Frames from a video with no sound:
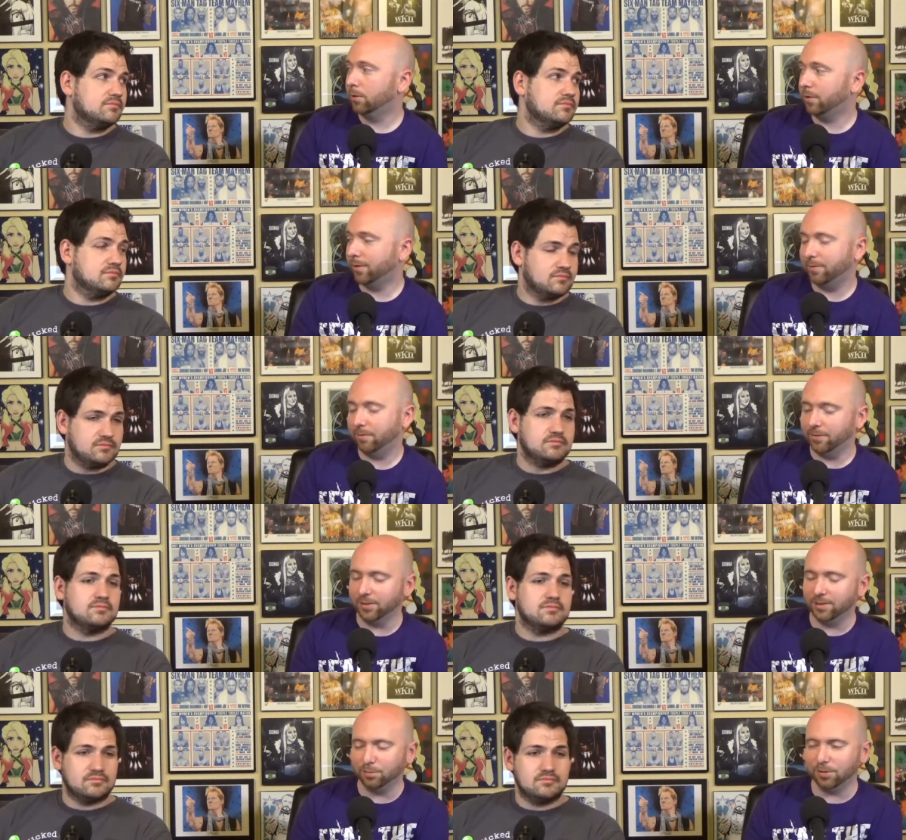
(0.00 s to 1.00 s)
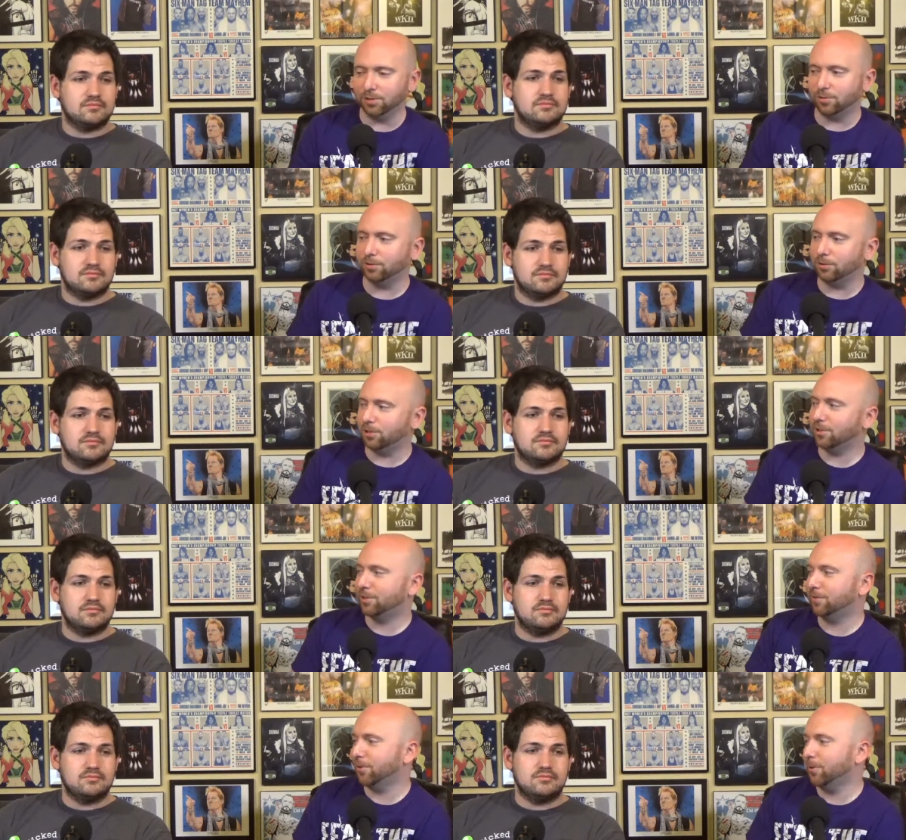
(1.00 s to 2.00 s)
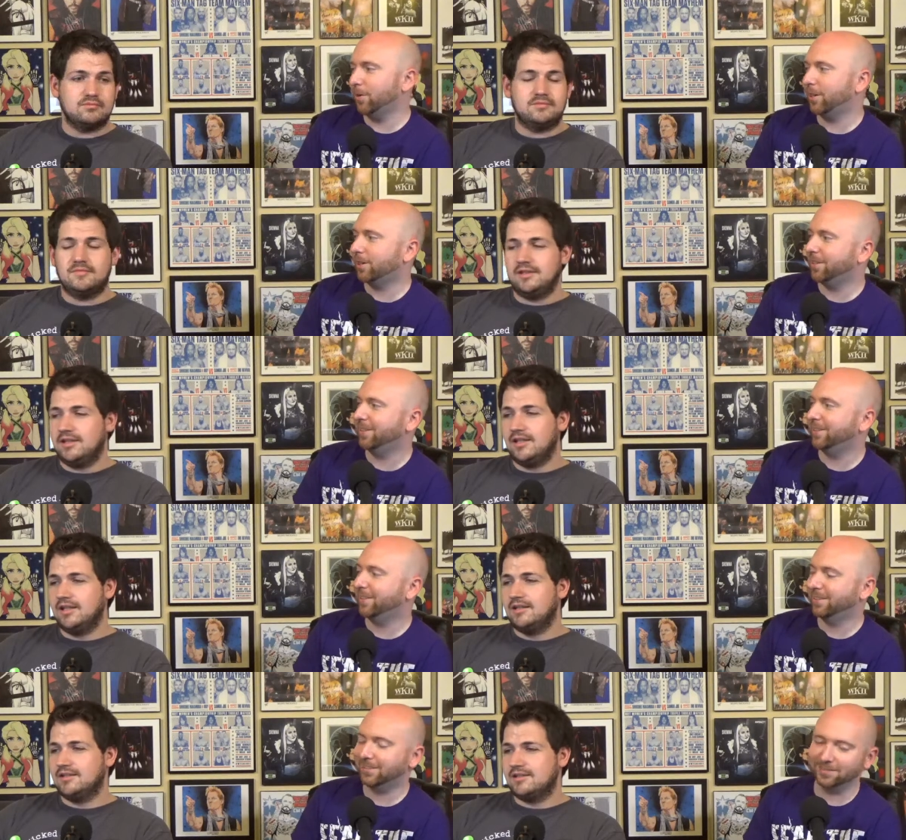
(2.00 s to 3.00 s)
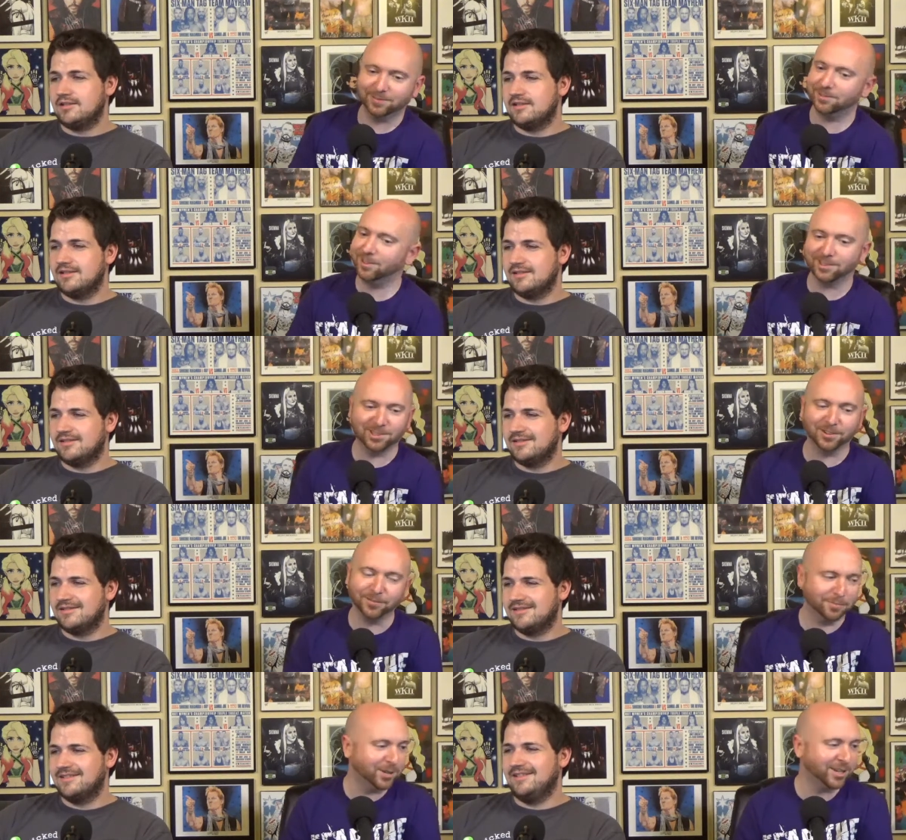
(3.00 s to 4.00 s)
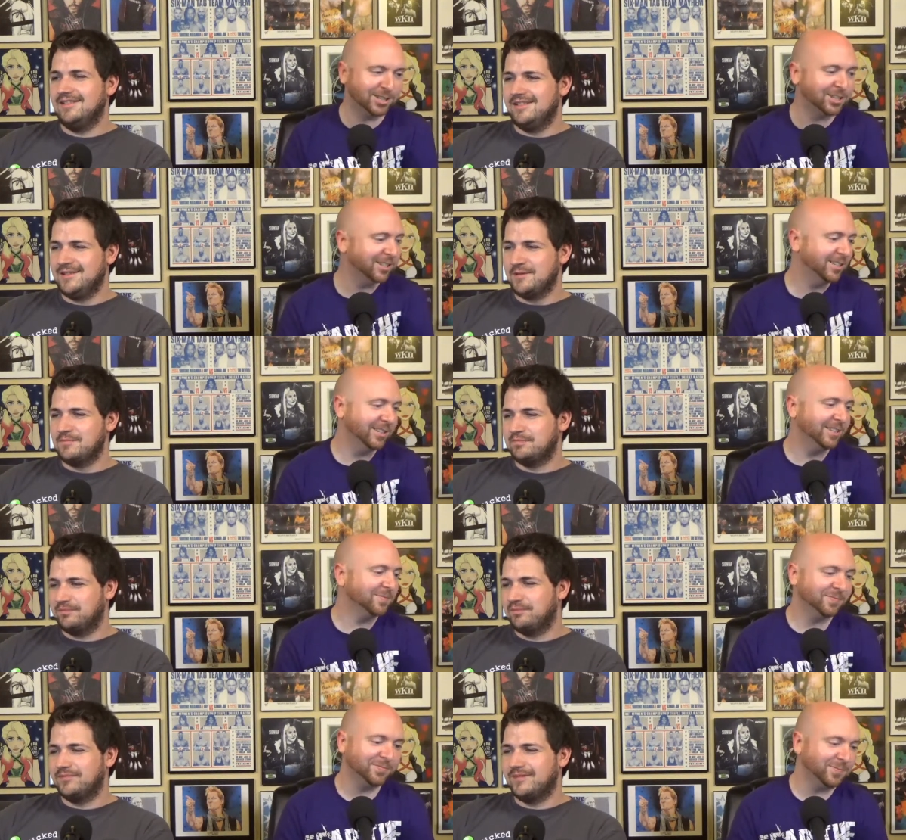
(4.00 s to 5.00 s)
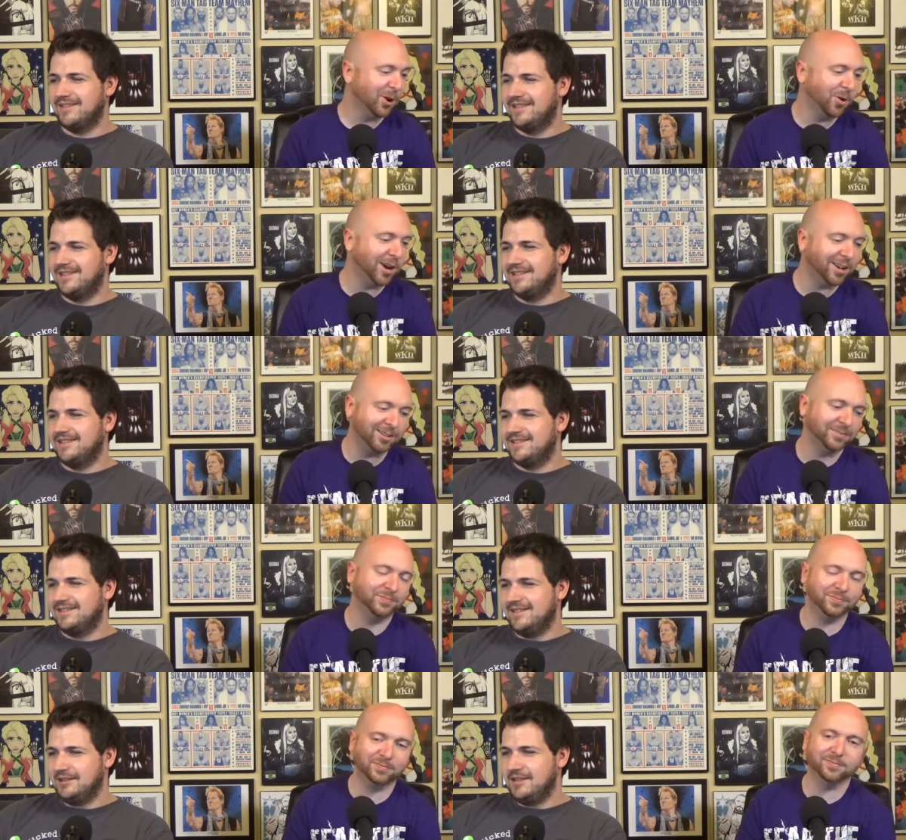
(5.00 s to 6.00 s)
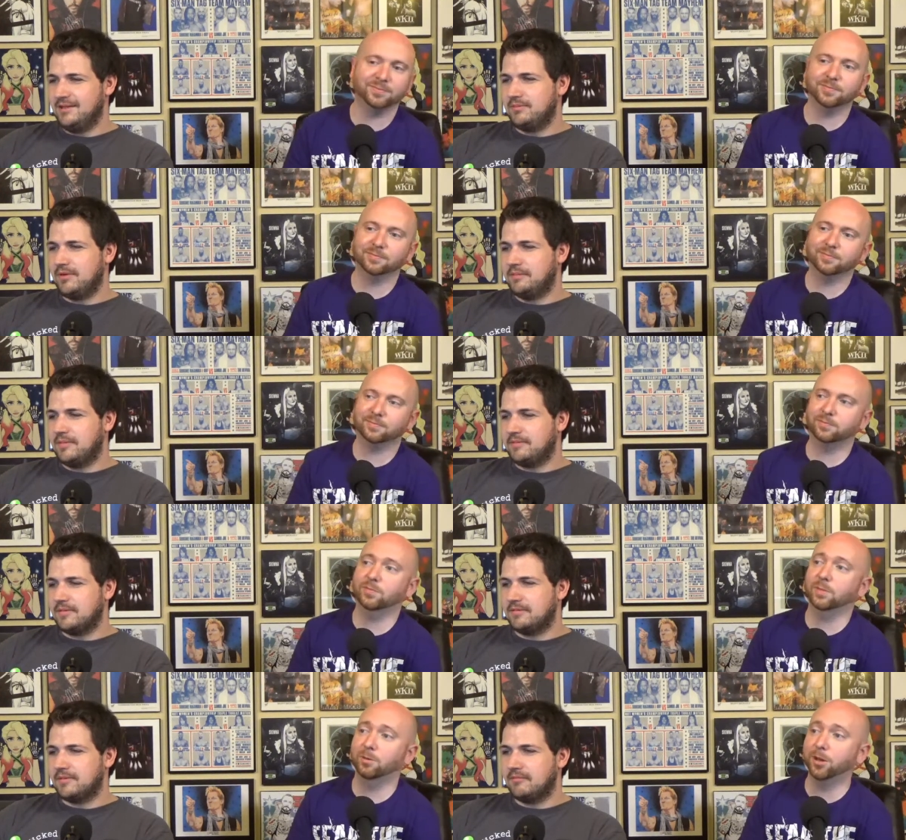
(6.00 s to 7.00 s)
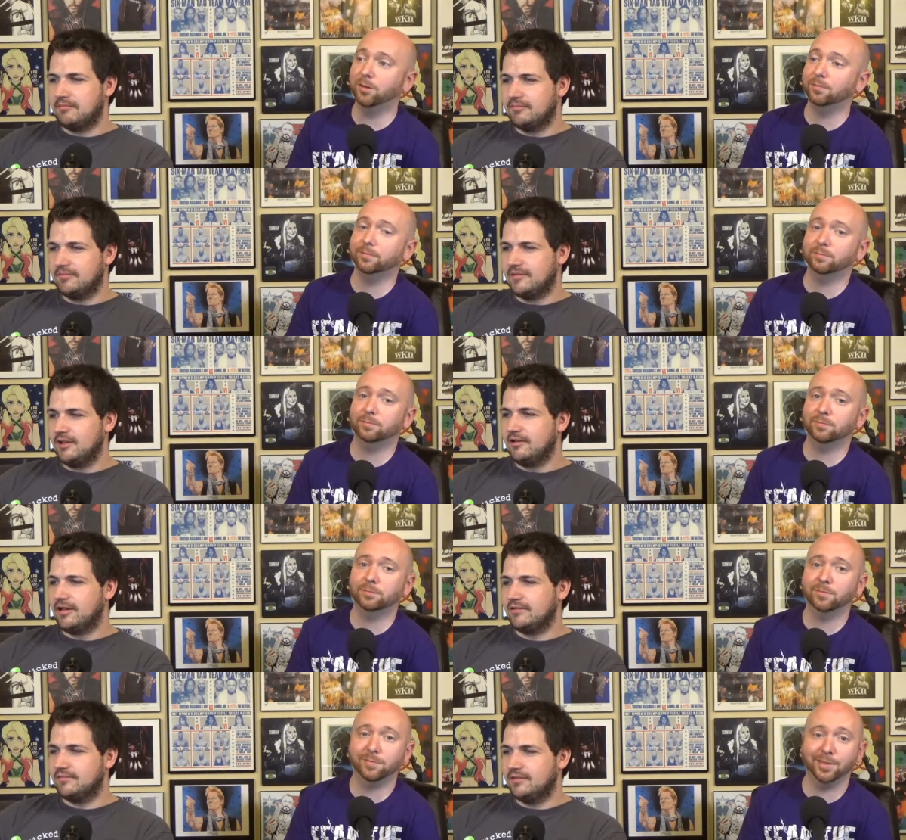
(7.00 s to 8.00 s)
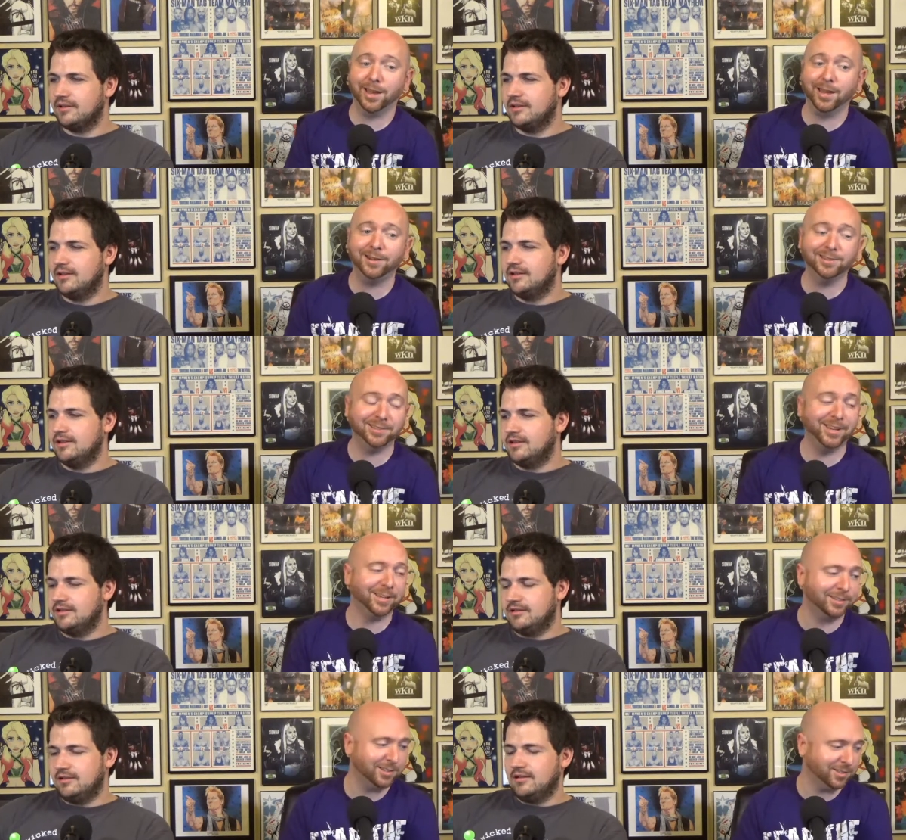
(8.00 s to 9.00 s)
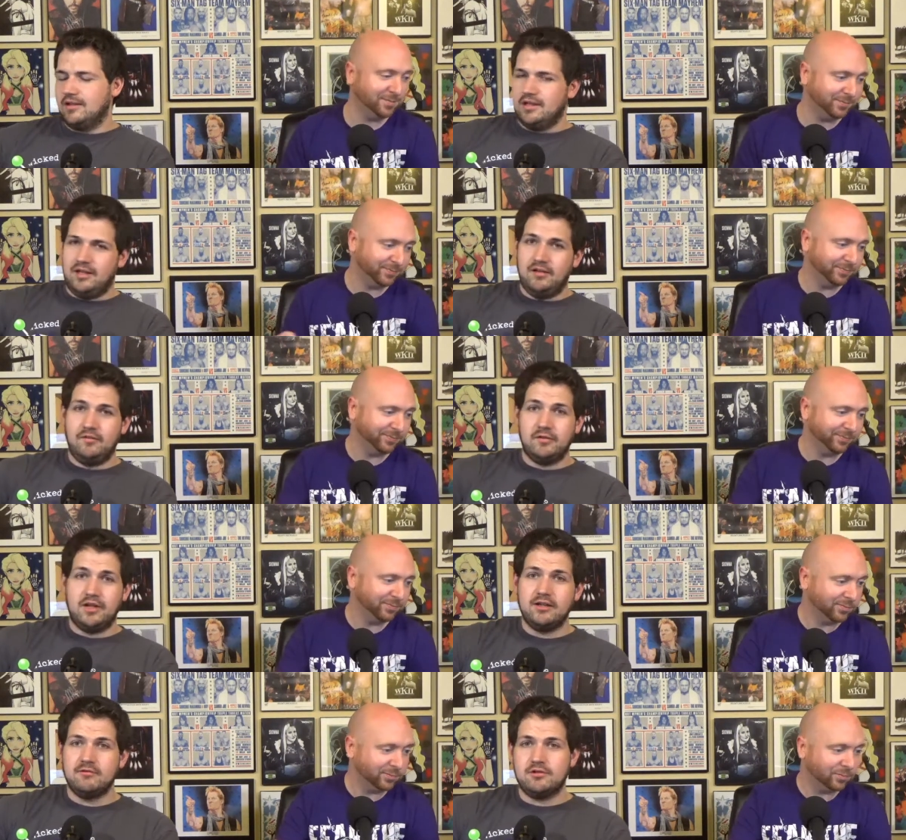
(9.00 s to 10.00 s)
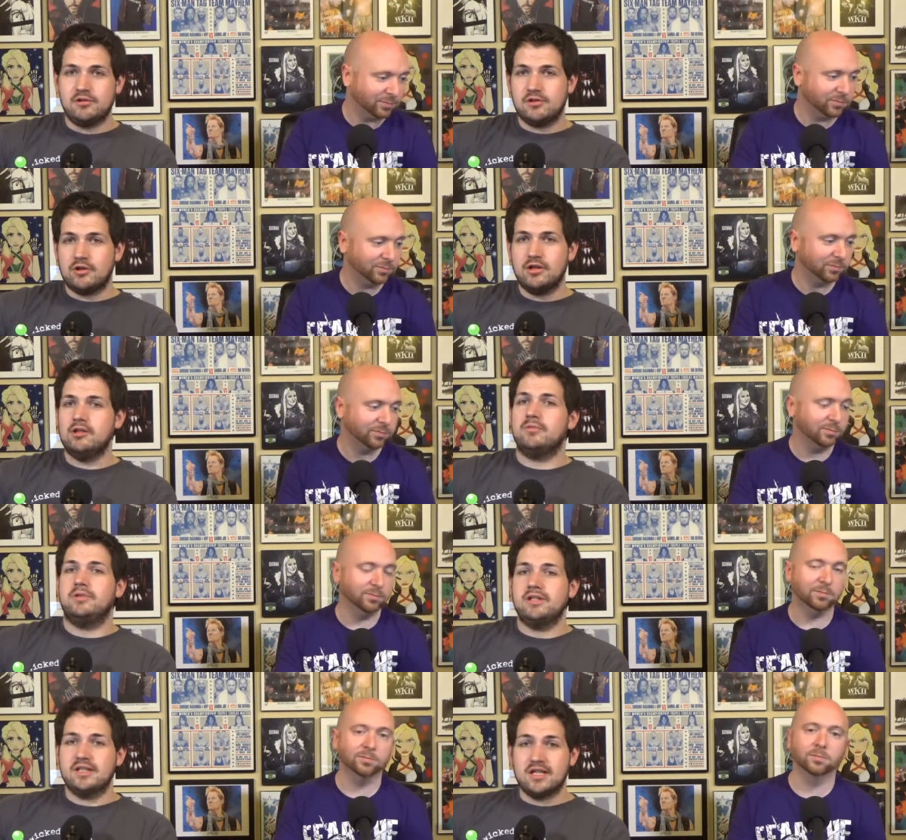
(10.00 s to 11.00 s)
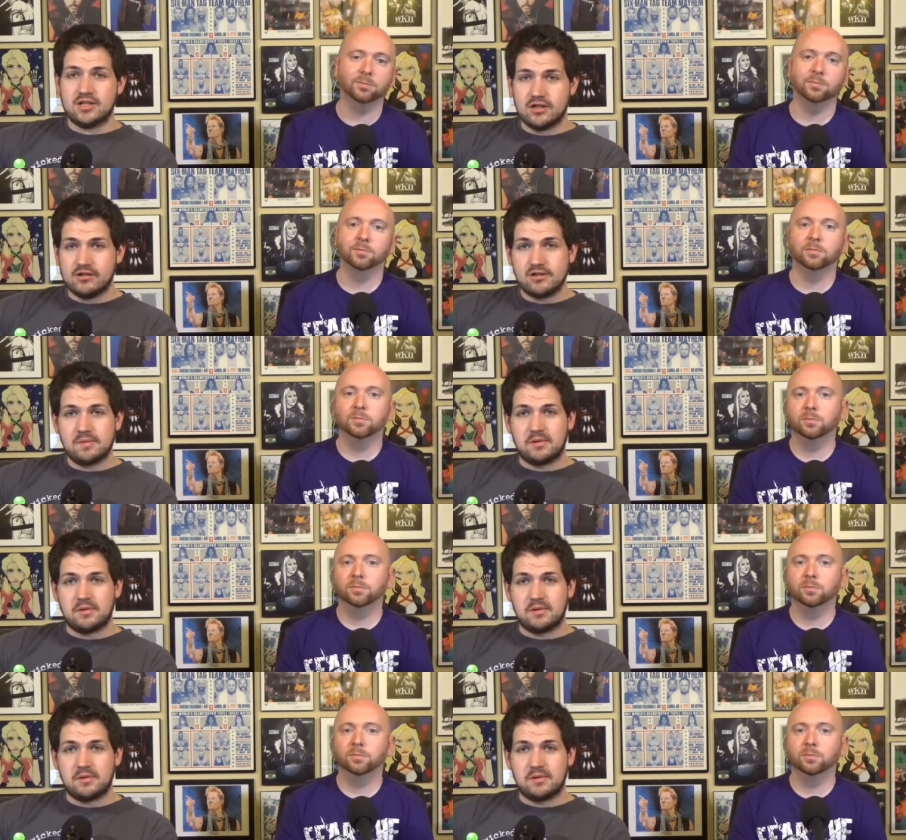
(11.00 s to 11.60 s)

Speaker 1: to that fancy place called New Jersey for a wedding. Yeah, that's that son of a bitch. Yep. Oh well.
Speaker 2: Yep, yep, yep, yep. Well, all right. That is it. If you liked what you saw here, please like, share, and